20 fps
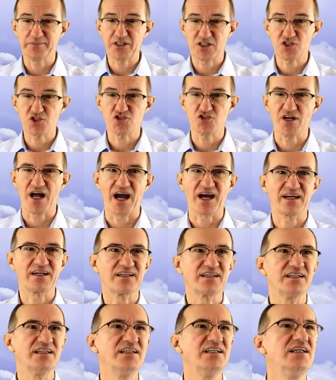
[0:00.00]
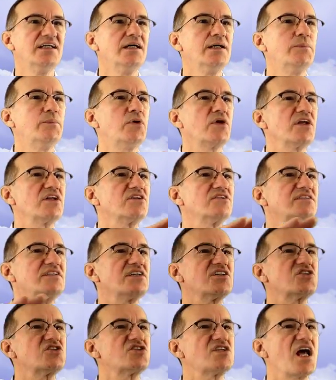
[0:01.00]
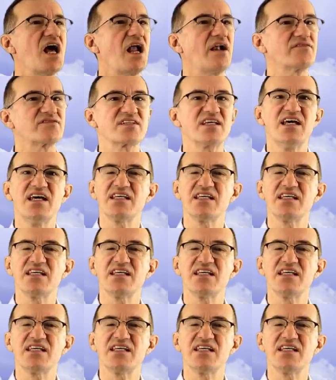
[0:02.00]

truck, put it on the shelves.